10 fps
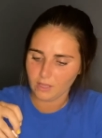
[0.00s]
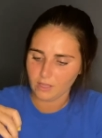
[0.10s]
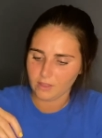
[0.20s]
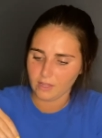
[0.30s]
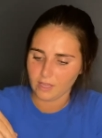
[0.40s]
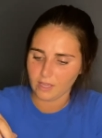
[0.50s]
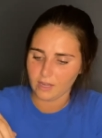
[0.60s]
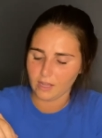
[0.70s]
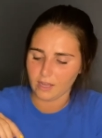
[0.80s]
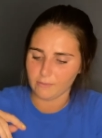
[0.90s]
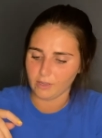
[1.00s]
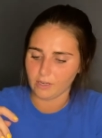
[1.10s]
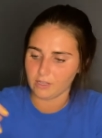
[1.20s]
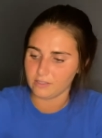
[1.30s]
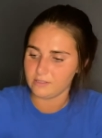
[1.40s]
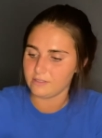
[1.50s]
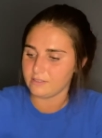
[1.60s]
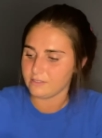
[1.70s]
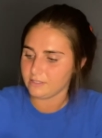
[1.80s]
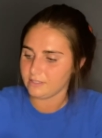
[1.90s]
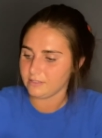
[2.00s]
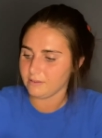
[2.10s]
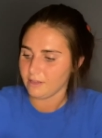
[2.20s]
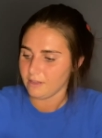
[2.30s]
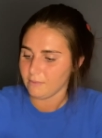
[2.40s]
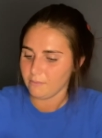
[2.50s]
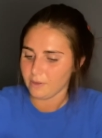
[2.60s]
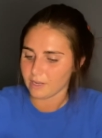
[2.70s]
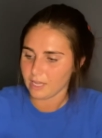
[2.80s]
And then I'm gonna put a